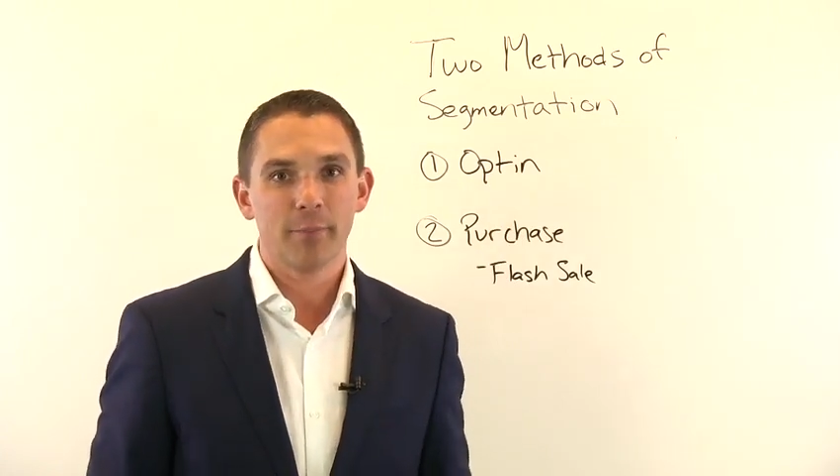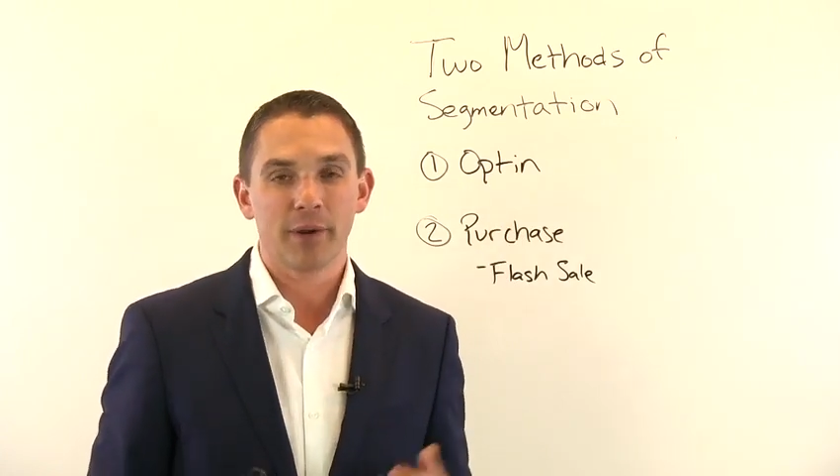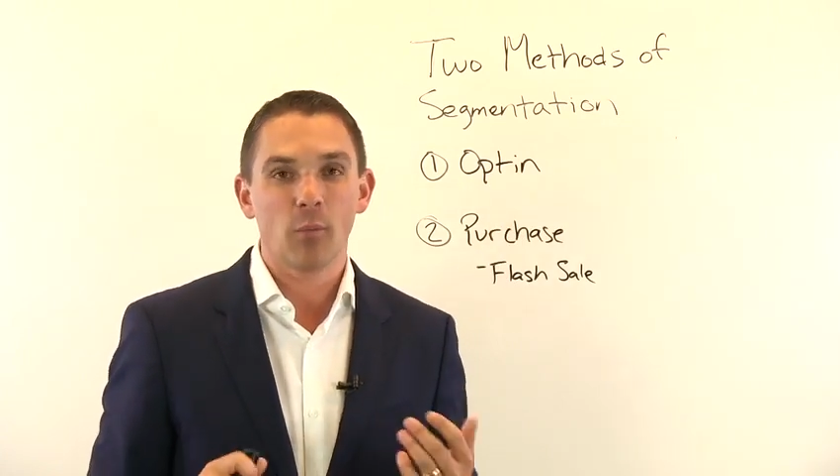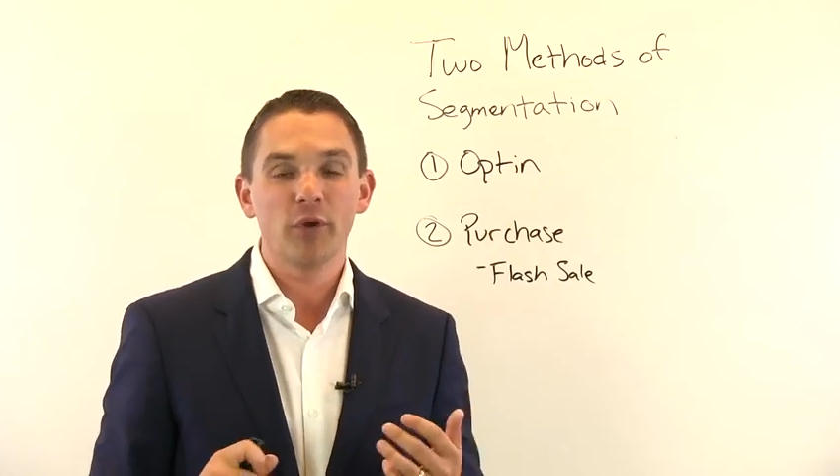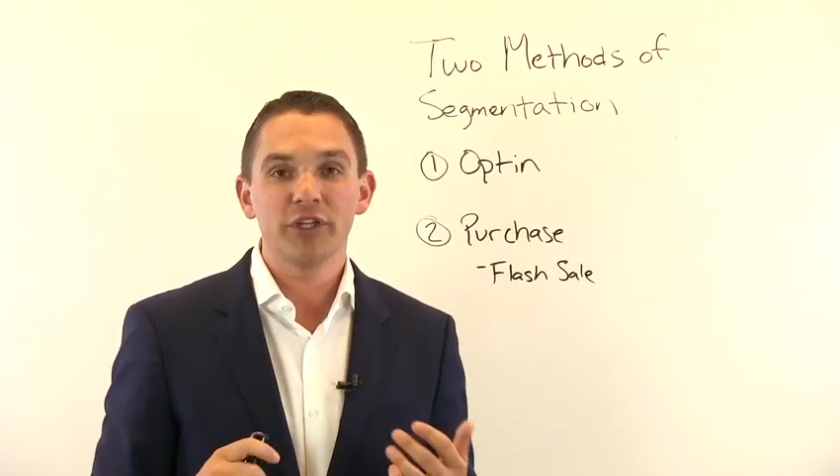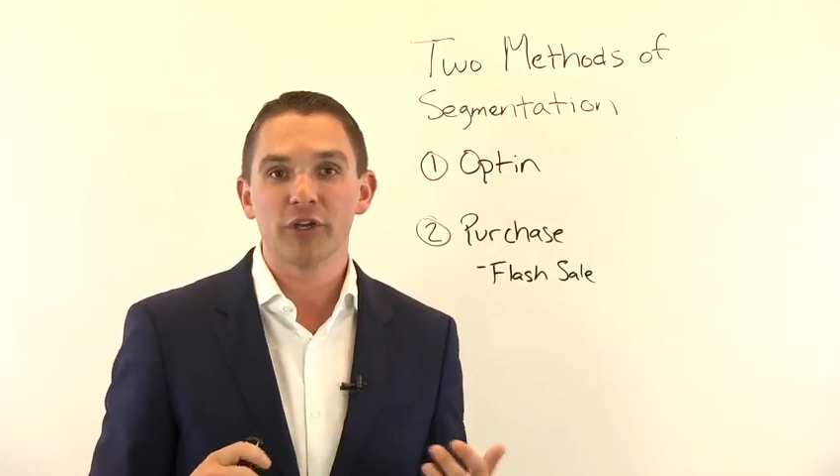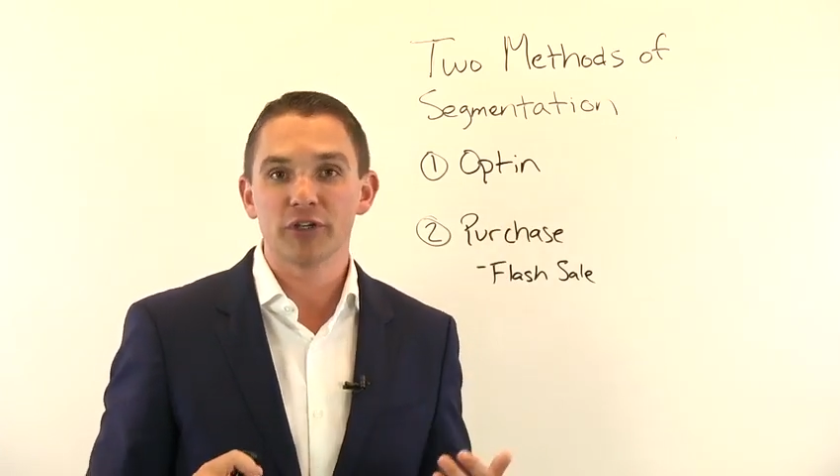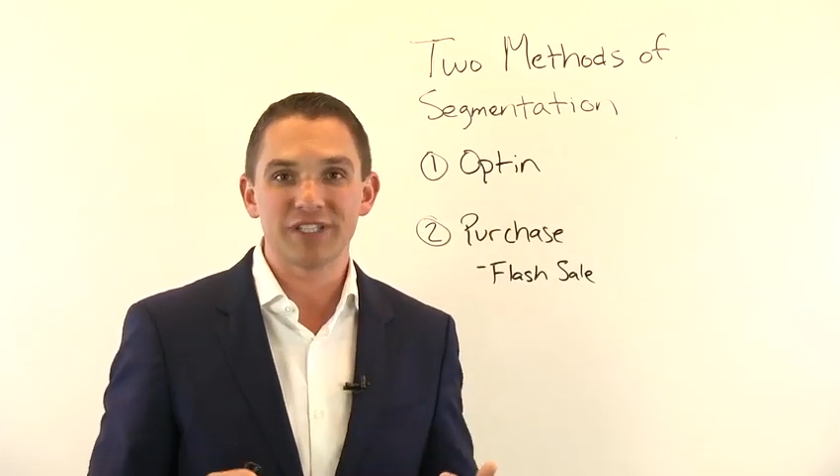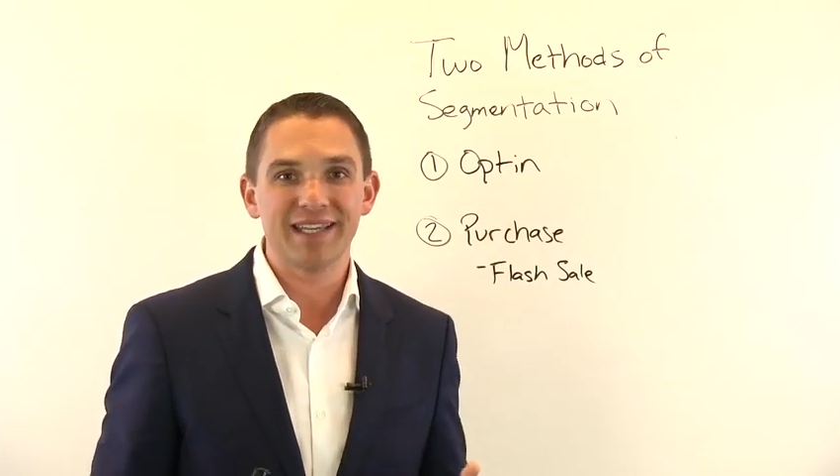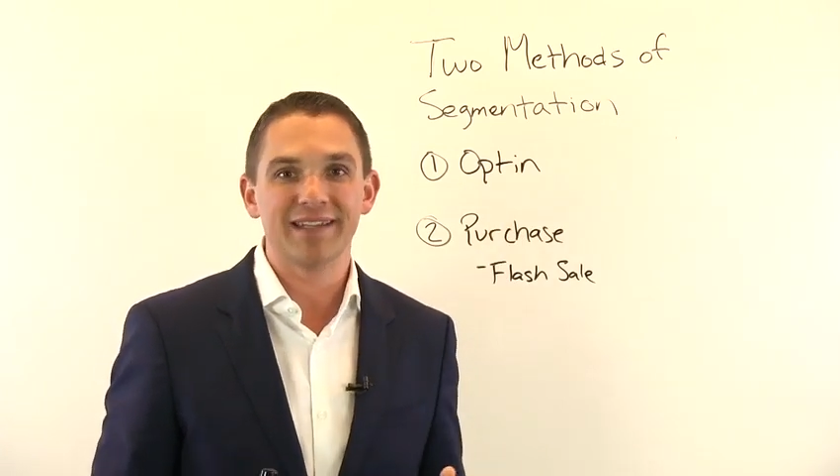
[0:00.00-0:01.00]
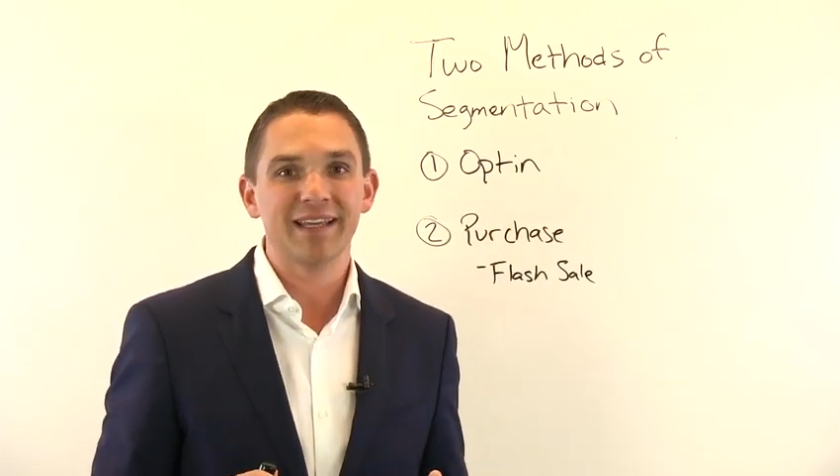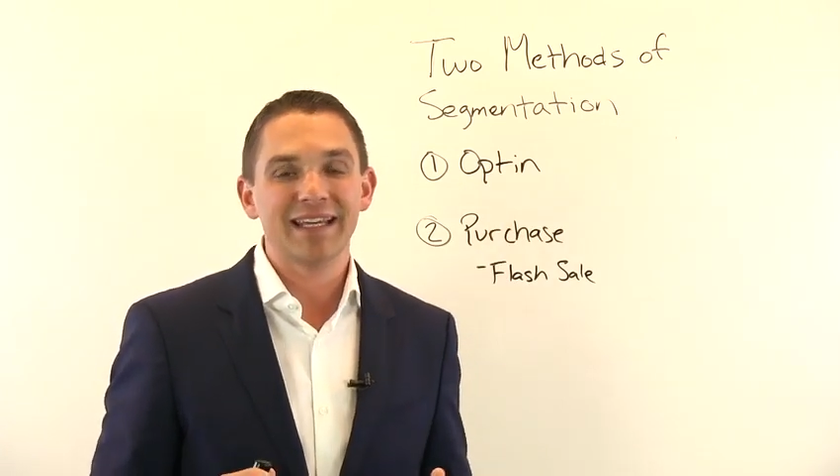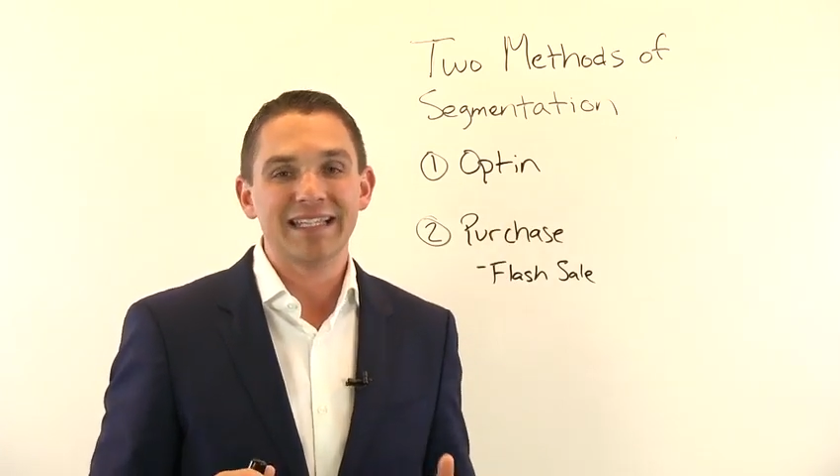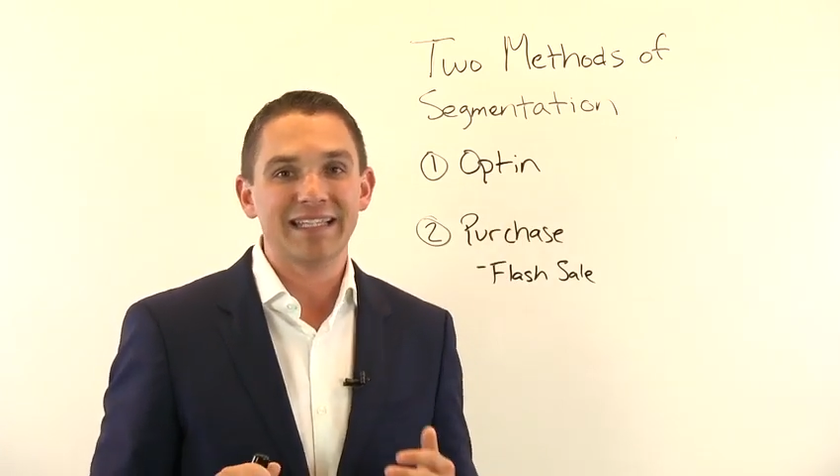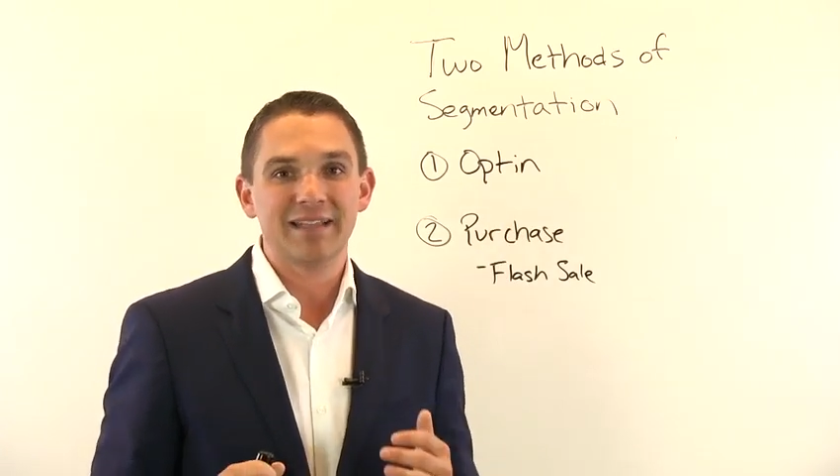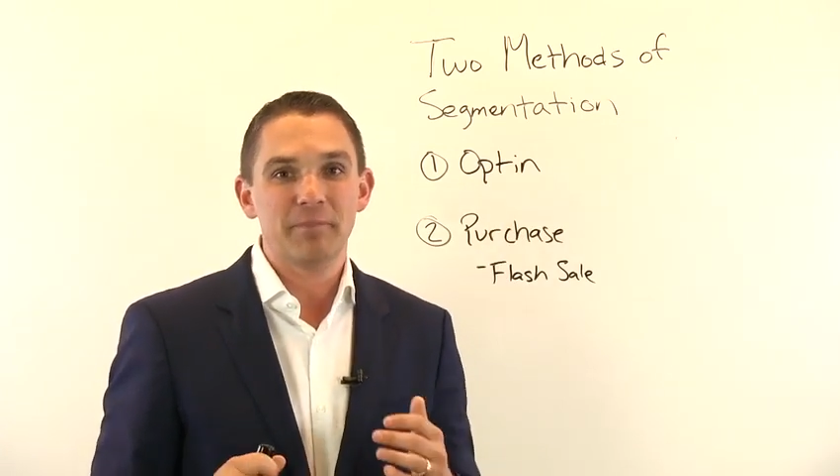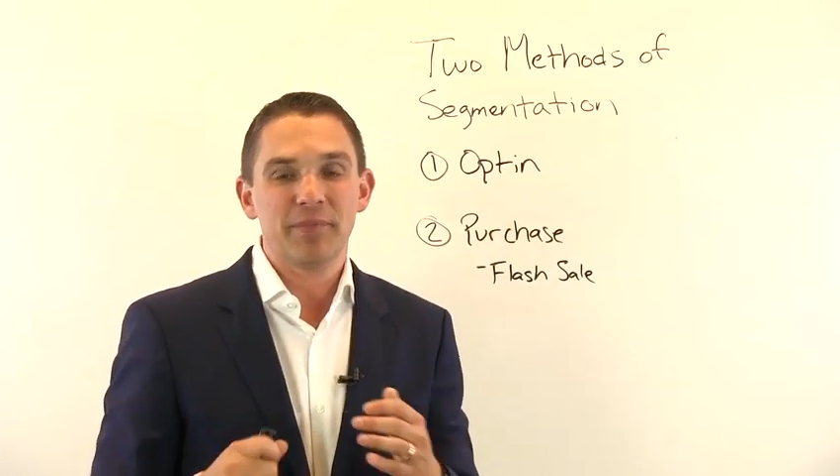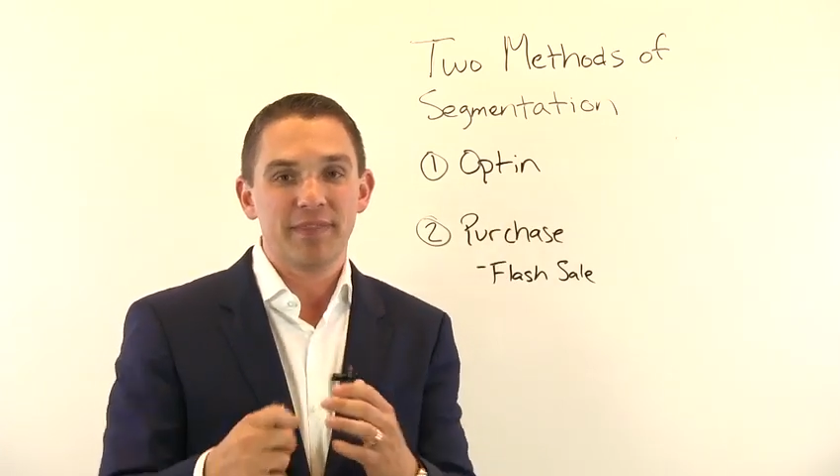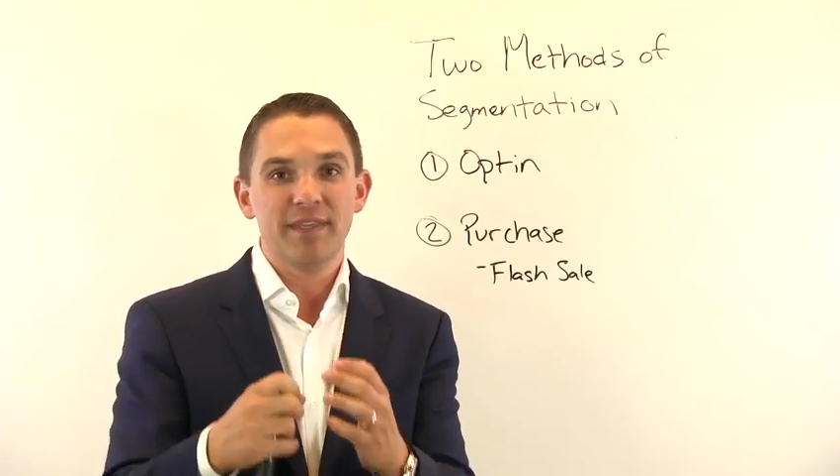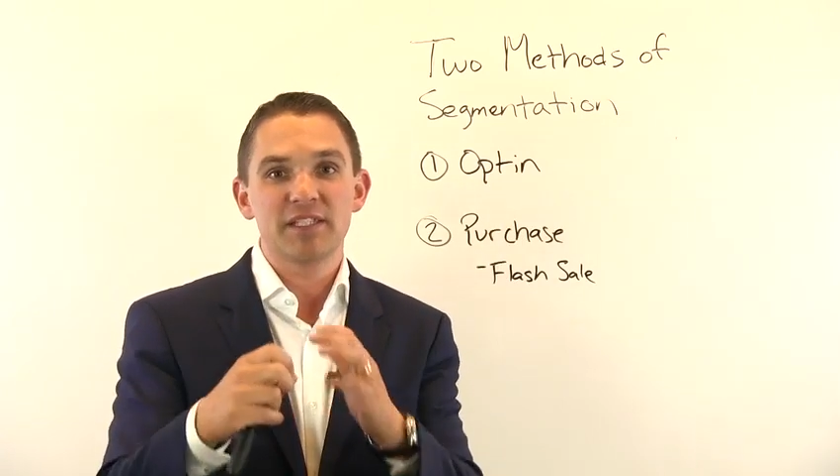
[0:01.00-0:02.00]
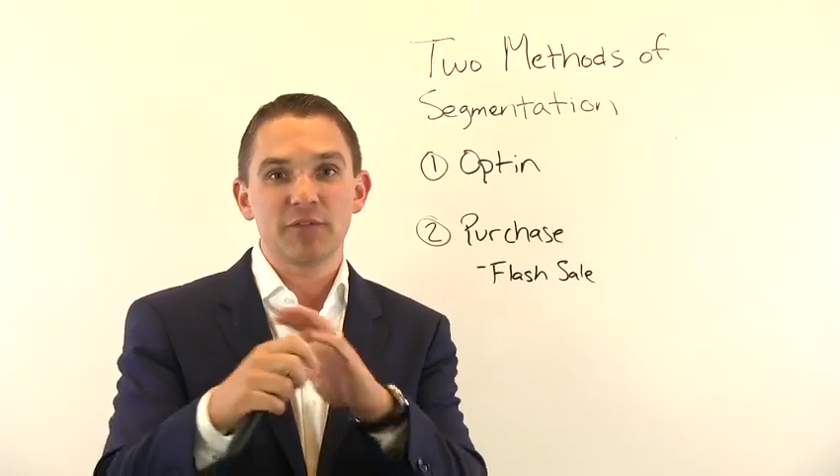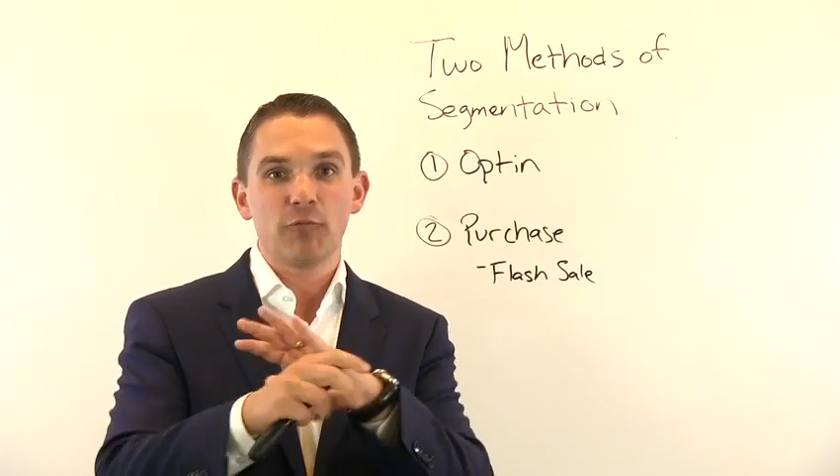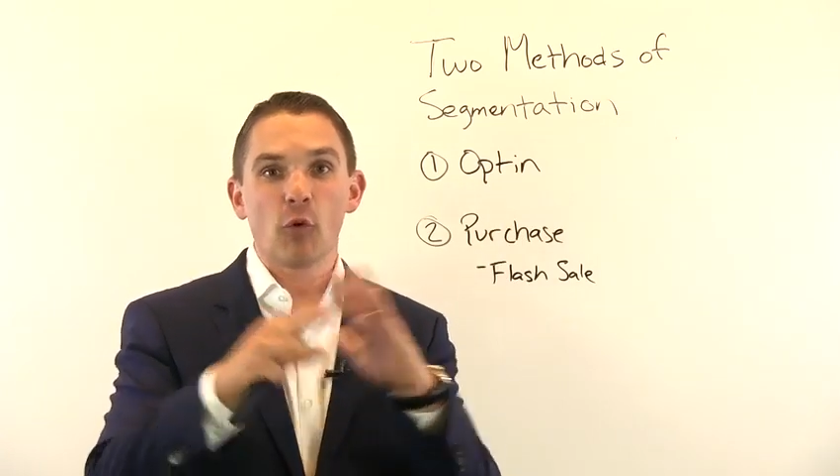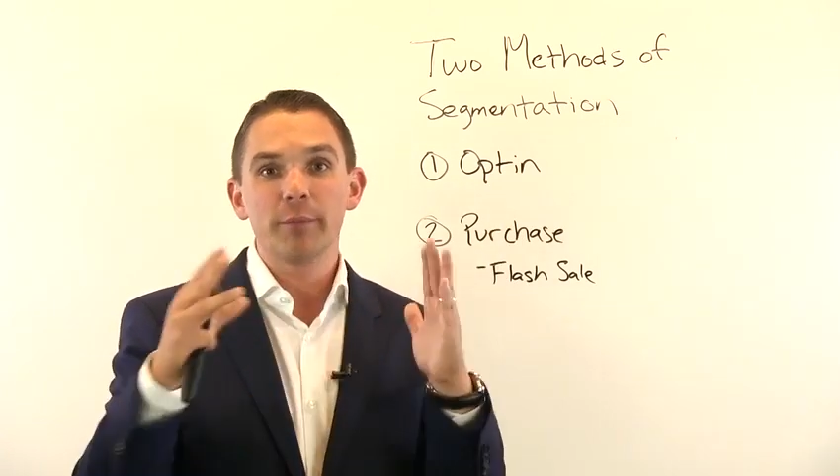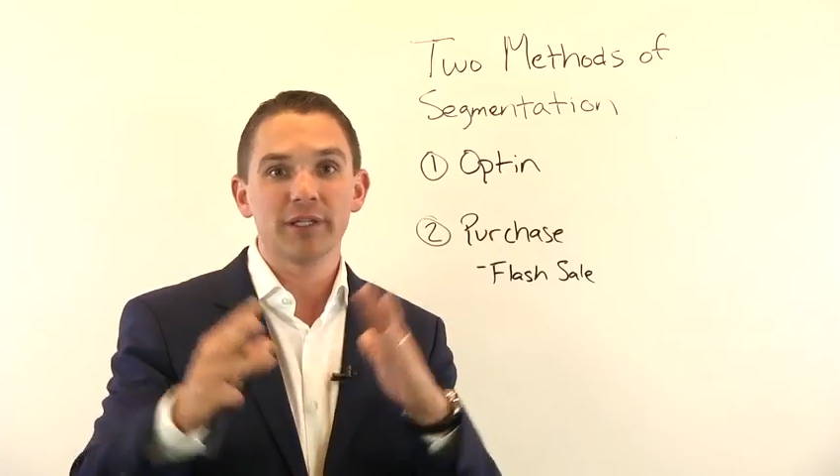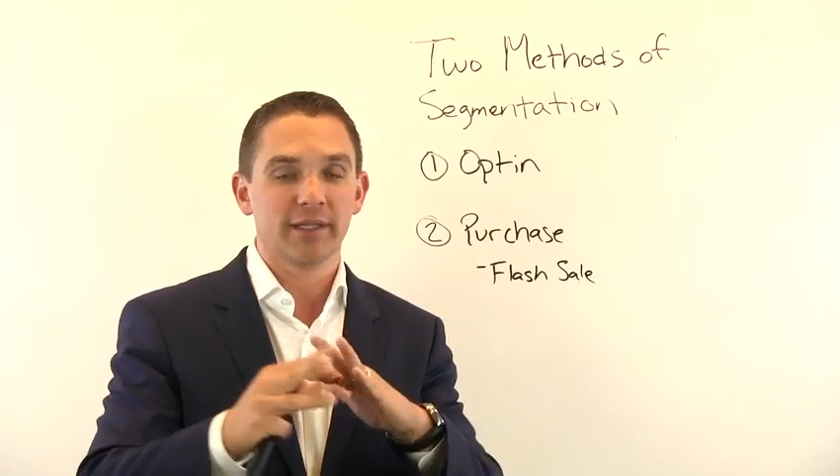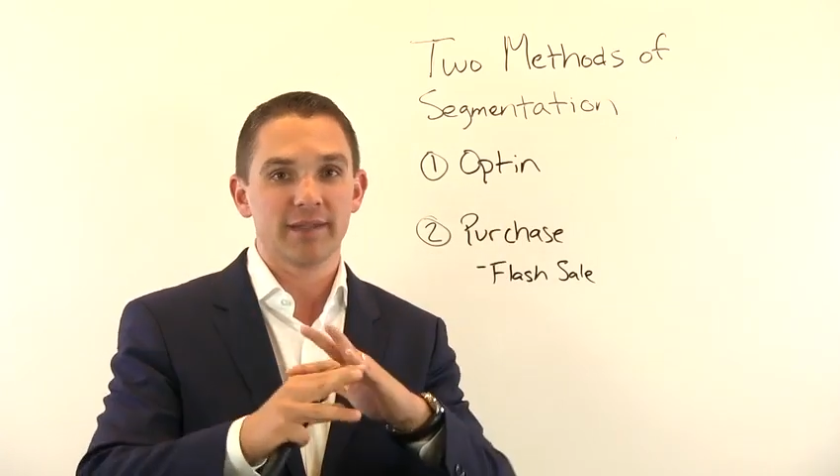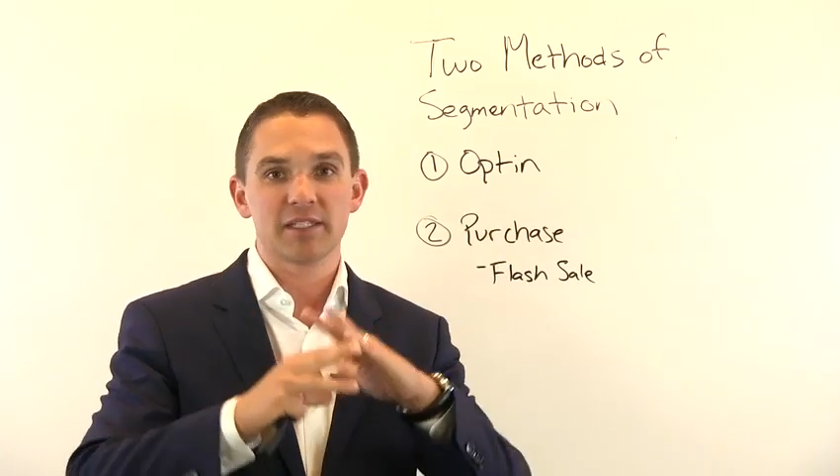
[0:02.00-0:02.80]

But I want you to understand that this formula,